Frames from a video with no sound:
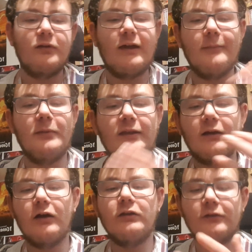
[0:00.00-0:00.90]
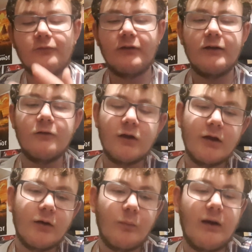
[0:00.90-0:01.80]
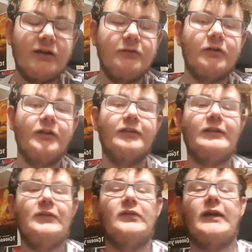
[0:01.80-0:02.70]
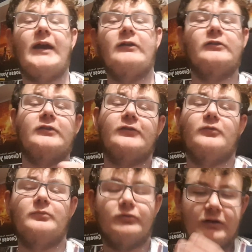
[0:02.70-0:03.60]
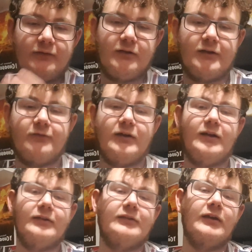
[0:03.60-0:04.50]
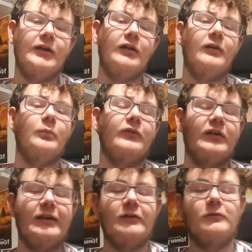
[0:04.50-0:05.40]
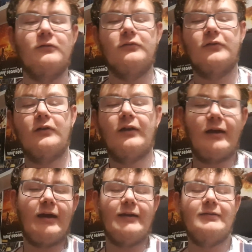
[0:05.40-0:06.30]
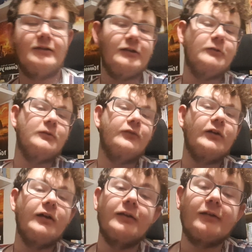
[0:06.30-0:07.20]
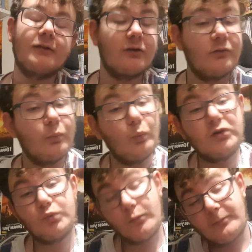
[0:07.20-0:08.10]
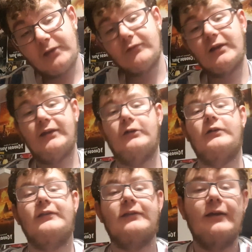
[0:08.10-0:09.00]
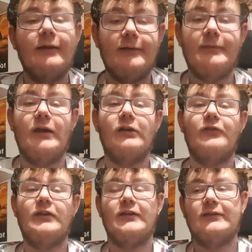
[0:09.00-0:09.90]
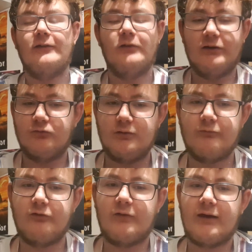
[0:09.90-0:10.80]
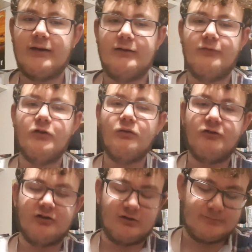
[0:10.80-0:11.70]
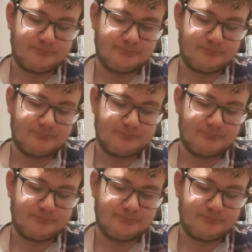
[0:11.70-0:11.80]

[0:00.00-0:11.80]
Ghibli kind of feel, where you kind of see the characters from previous things with a little in the universe, so which would be really nice, and I think there's definitely room for that in the future.